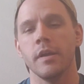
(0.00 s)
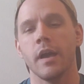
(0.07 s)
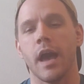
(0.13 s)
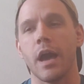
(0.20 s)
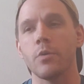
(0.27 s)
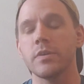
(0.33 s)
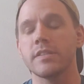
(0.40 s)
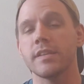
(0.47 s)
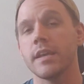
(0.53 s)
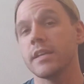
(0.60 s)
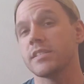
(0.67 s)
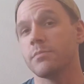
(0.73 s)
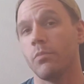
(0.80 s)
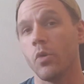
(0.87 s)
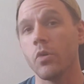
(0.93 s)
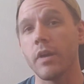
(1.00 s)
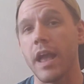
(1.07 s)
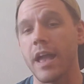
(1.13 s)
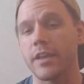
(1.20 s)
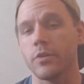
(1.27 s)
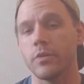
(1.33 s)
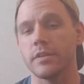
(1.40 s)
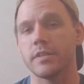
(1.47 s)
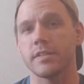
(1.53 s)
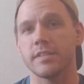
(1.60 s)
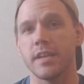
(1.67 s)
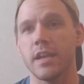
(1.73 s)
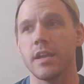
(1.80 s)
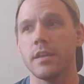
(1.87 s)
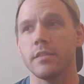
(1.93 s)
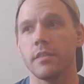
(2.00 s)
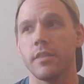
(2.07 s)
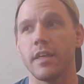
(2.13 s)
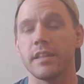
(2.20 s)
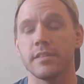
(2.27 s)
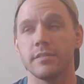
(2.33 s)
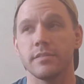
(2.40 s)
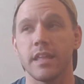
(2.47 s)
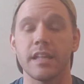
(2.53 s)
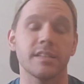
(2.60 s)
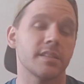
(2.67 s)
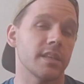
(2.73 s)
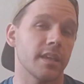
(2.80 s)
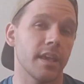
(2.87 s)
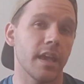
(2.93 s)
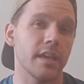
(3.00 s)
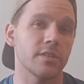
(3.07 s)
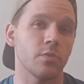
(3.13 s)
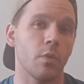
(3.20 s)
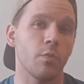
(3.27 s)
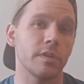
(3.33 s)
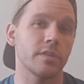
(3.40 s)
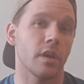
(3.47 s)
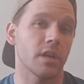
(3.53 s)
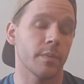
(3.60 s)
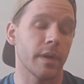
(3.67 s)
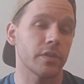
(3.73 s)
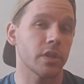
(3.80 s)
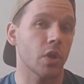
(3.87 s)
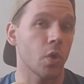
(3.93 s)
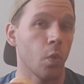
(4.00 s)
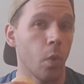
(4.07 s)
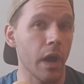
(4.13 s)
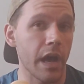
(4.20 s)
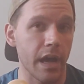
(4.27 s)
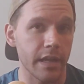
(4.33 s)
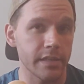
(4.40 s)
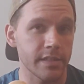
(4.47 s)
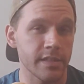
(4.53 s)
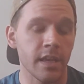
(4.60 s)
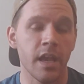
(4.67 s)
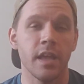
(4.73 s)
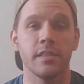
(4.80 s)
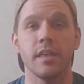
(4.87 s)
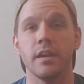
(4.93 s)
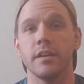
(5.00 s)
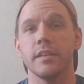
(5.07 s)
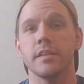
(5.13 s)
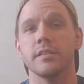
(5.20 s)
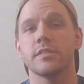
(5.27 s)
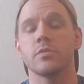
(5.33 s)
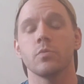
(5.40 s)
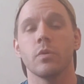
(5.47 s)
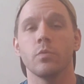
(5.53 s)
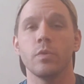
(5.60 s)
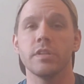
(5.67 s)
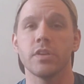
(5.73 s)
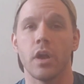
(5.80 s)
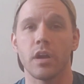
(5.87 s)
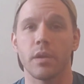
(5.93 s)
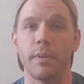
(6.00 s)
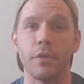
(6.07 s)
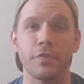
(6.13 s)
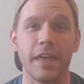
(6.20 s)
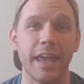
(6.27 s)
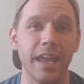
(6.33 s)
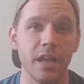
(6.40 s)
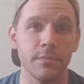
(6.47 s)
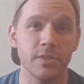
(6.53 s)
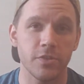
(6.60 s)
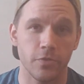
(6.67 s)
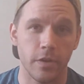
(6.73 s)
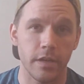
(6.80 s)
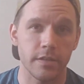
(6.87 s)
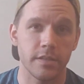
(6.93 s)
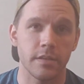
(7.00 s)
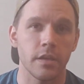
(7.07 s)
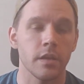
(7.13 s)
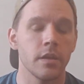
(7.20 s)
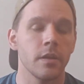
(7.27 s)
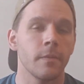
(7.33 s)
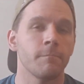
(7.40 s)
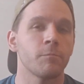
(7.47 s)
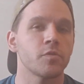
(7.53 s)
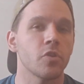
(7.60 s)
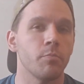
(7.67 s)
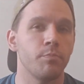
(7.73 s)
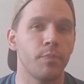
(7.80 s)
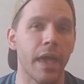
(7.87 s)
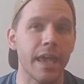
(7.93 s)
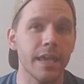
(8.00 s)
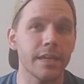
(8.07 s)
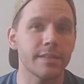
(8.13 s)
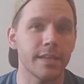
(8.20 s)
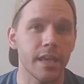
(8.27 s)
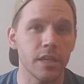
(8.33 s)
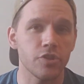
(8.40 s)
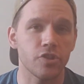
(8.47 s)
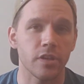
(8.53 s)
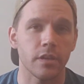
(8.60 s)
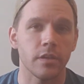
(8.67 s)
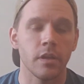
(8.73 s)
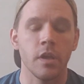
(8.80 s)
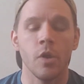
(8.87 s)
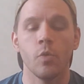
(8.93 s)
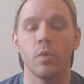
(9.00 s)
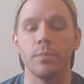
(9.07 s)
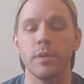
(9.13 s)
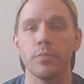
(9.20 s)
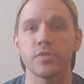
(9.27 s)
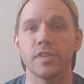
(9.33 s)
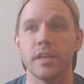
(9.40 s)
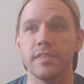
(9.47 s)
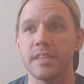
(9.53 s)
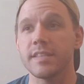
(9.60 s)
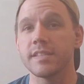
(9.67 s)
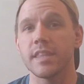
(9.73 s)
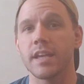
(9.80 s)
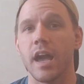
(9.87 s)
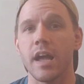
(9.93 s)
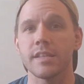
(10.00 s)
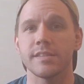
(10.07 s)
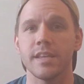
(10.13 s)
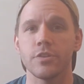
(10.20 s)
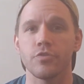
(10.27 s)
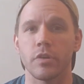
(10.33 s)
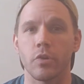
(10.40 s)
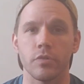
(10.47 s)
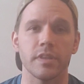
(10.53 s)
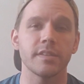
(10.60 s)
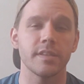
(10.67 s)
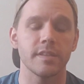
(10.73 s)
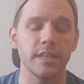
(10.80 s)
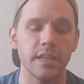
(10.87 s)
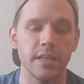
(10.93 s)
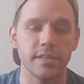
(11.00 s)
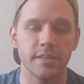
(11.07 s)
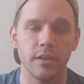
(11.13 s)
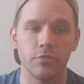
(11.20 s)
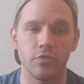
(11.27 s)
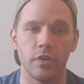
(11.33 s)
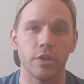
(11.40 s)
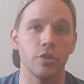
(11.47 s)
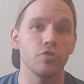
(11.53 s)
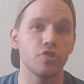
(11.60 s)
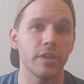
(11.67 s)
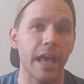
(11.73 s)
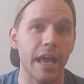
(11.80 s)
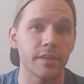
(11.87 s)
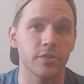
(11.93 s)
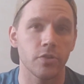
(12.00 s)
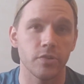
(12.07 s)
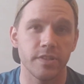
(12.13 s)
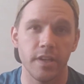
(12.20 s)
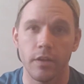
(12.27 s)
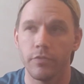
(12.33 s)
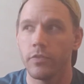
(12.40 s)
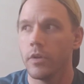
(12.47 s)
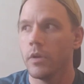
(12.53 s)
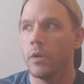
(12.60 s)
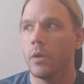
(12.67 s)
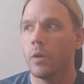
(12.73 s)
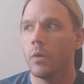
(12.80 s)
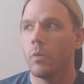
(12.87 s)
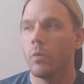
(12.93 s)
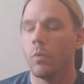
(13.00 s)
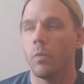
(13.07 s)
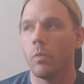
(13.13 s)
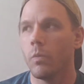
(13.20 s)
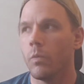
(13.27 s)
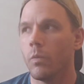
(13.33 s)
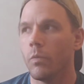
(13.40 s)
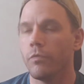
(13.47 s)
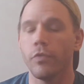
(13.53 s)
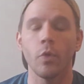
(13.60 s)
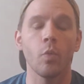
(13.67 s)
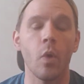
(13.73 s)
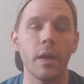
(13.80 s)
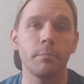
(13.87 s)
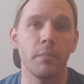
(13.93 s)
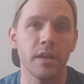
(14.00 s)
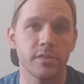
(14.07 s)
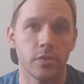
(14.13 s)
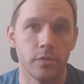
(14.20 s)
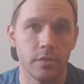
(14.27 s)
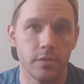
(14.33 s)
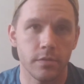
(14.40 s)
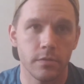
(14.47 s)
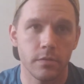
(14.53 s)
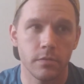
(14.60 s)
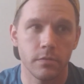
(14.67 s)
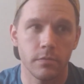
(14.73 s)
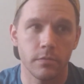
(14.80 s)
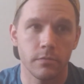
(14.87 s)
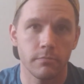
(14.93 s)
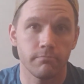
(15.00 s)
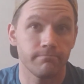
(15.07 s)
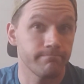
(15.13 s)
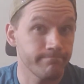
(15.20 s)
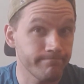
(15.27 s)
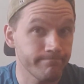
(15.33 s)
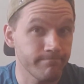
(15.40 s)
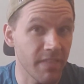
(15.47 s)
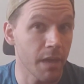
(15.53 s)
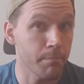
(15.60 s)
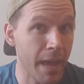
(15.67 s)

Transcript: I would say it's more accurate to say that that's the case when we talk about the quads than it is when we talk about the hamstrings. So pay attention. When people say this is the concentric or this is the eccentric, you should ask yourself, for what muscles? That